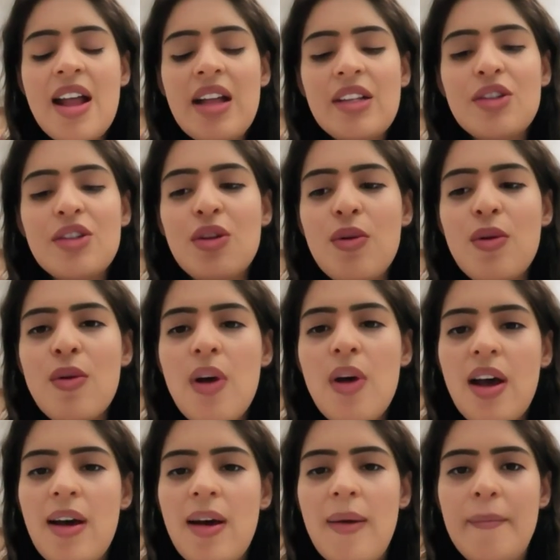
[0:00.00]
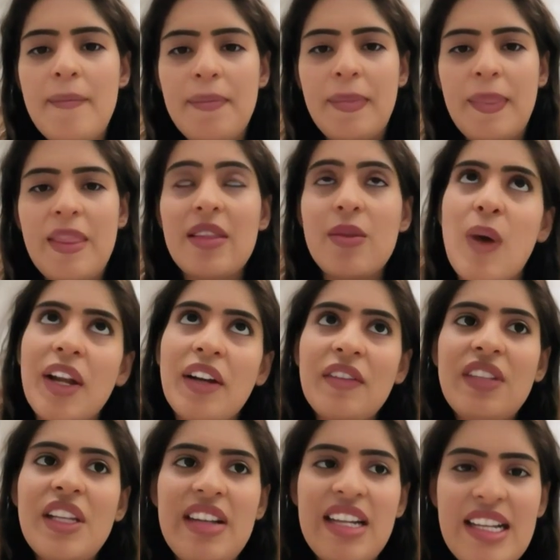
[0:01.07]
So one
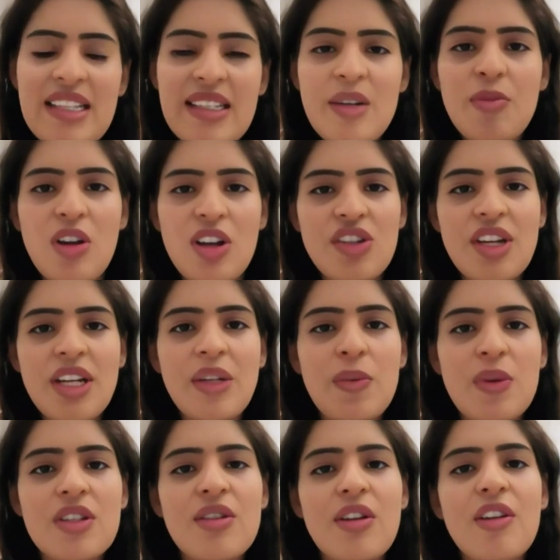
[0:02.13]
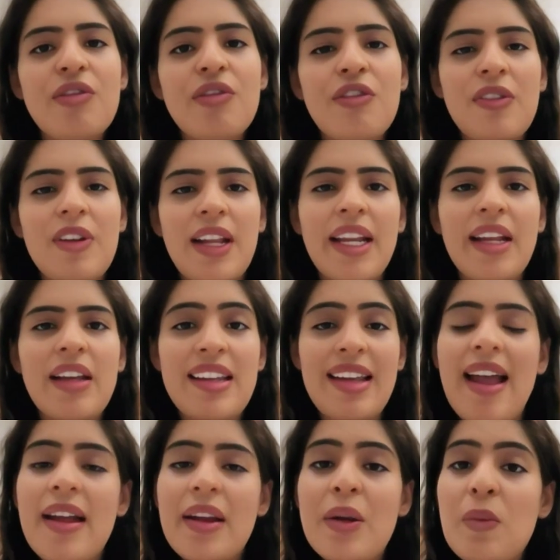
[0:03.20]
of the recent project was of like,
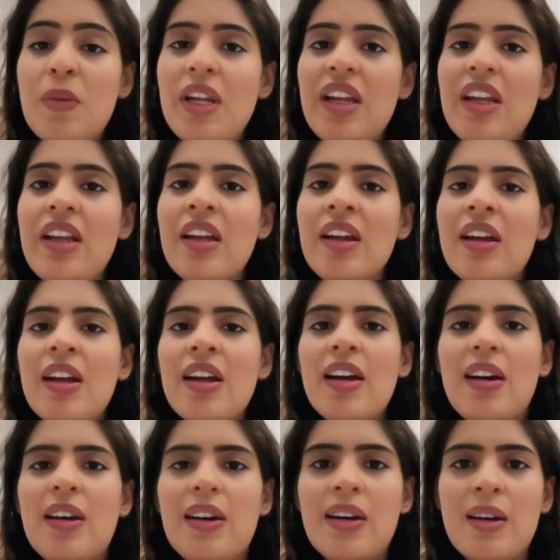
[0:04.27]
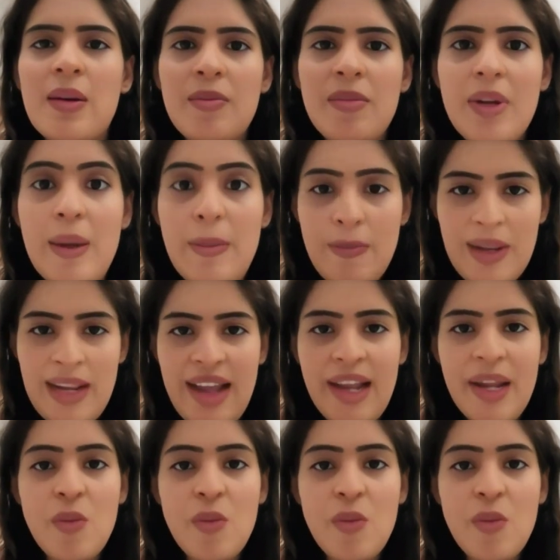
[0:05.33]
can we apply